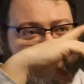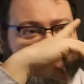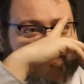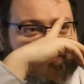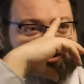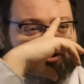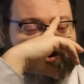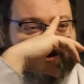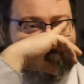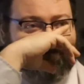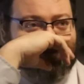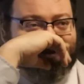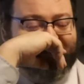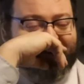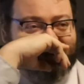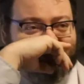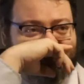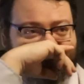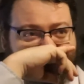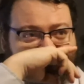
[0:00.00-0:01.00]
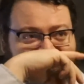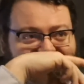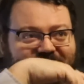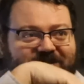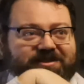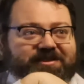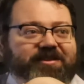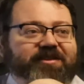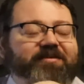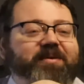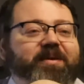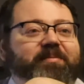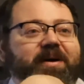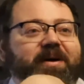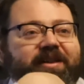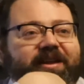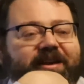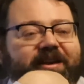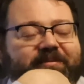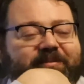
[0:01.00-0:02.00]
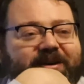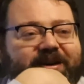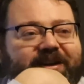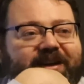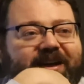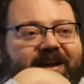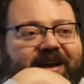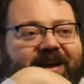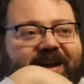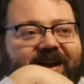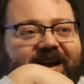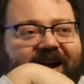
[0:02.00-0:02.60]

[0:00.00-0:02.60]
I'm sure I'd rearrange the house at least a little bit by then, but